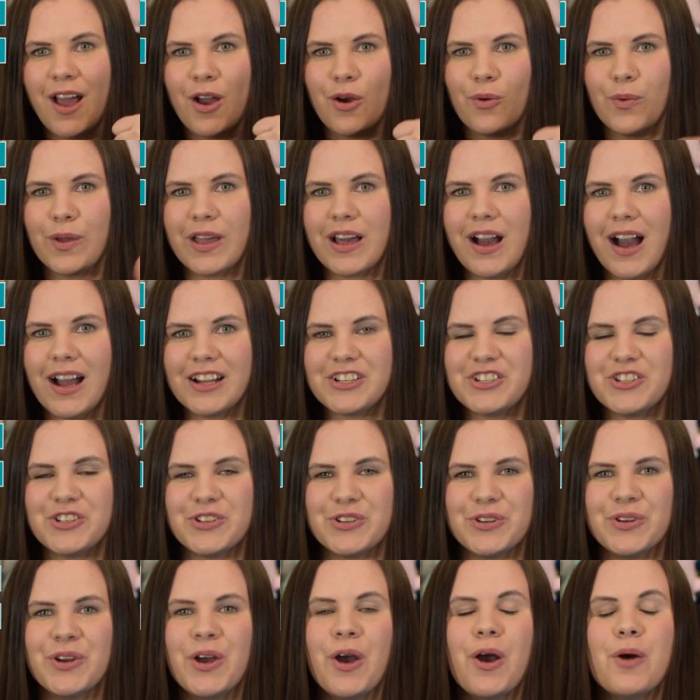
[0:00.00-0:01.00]
We got
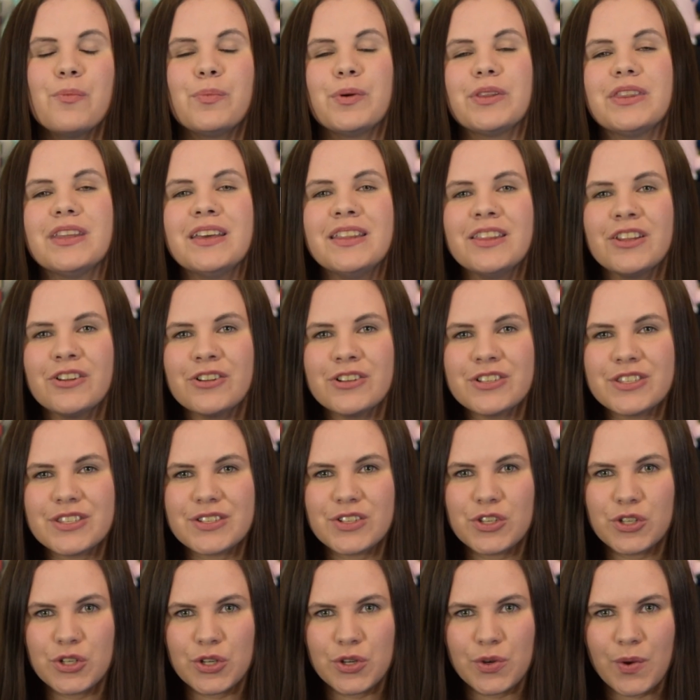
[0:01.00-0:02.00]
you. But then there's
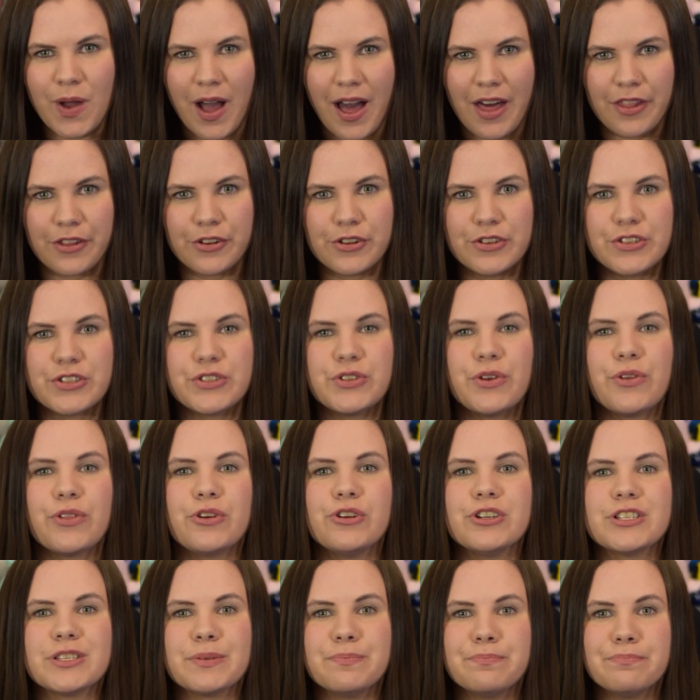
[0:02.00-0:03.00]
two others. So
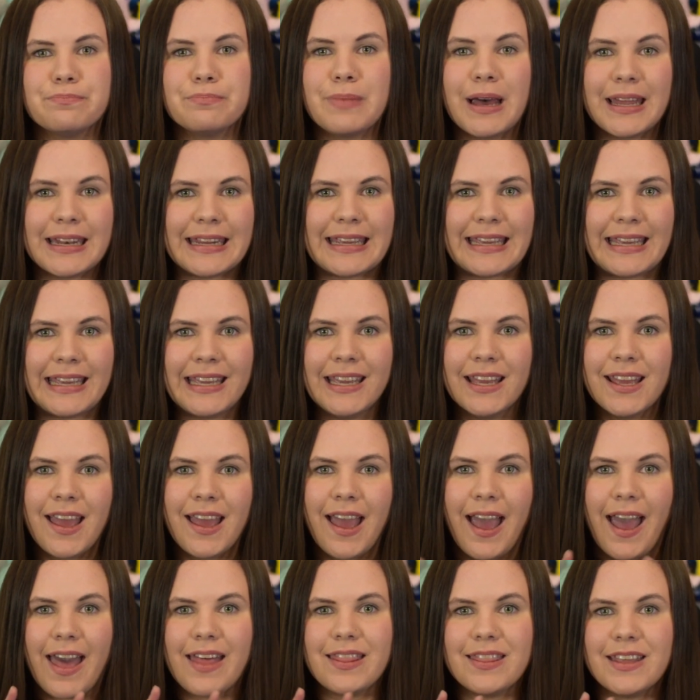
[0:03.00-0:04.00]
there's money,
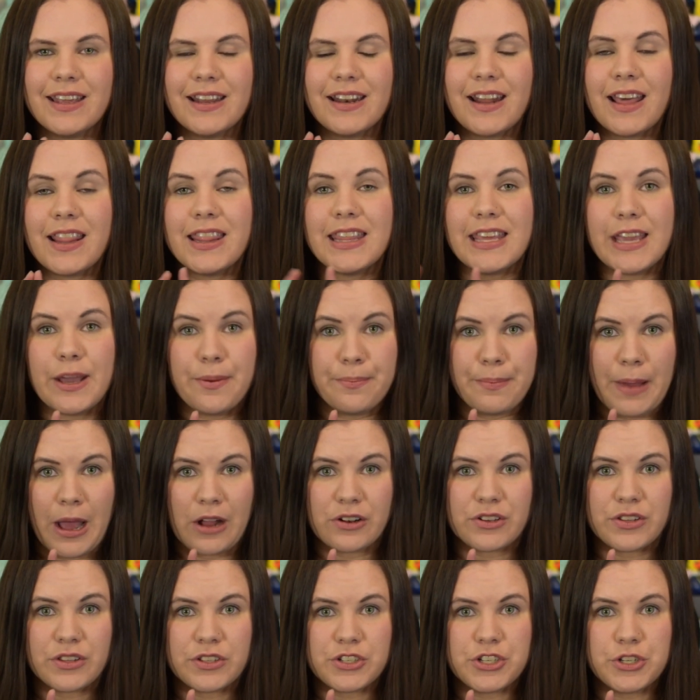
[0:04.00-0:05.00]
and then the
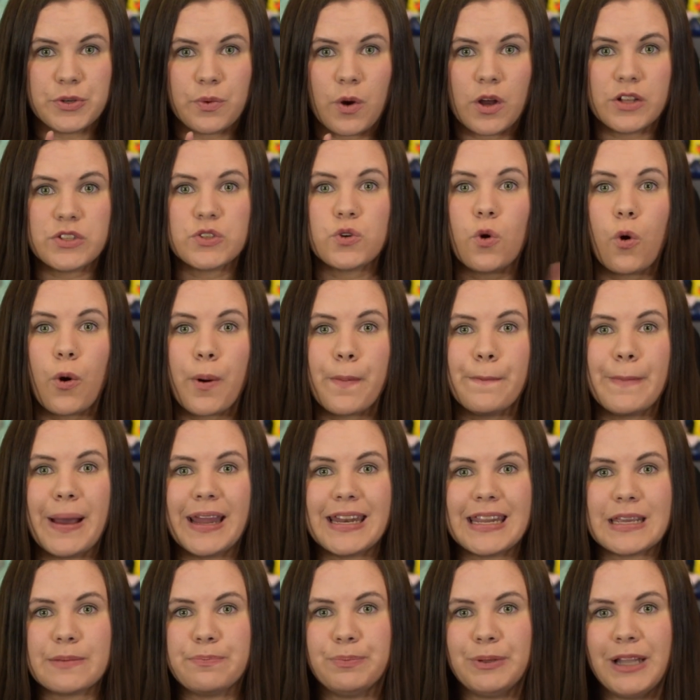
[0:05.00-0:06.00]
amount that you want, or
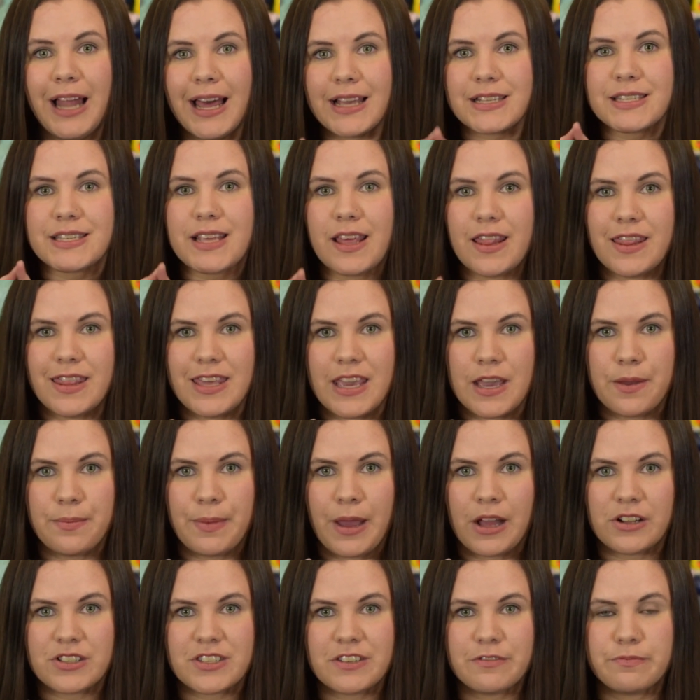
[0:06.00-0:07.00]
money plus the
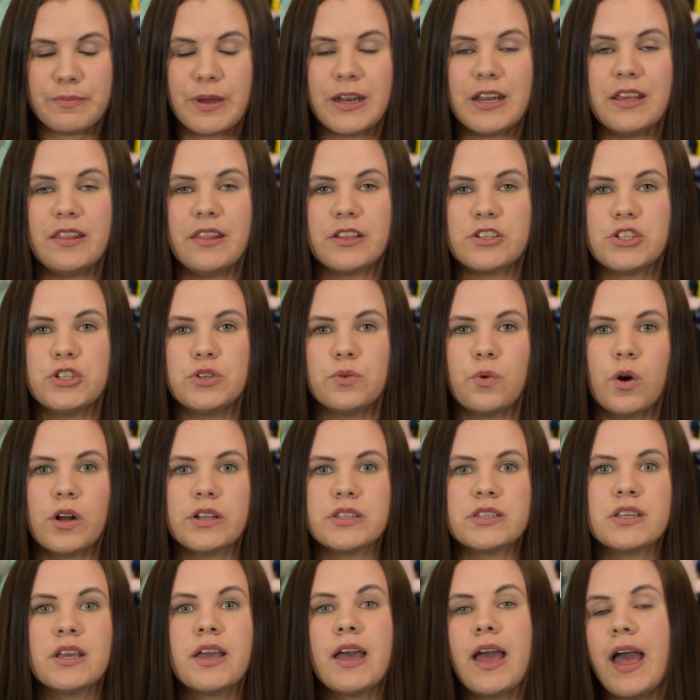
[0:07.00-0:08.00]
amount of money that you
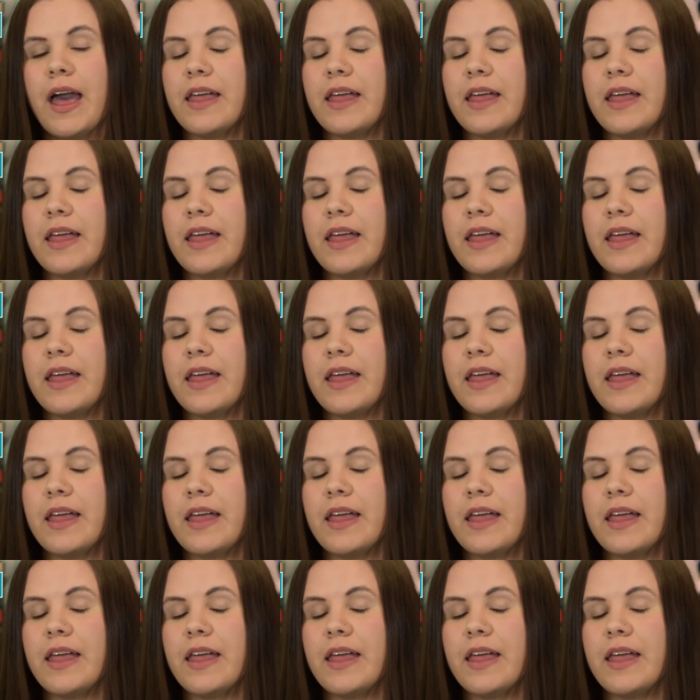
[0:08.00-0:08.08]
want.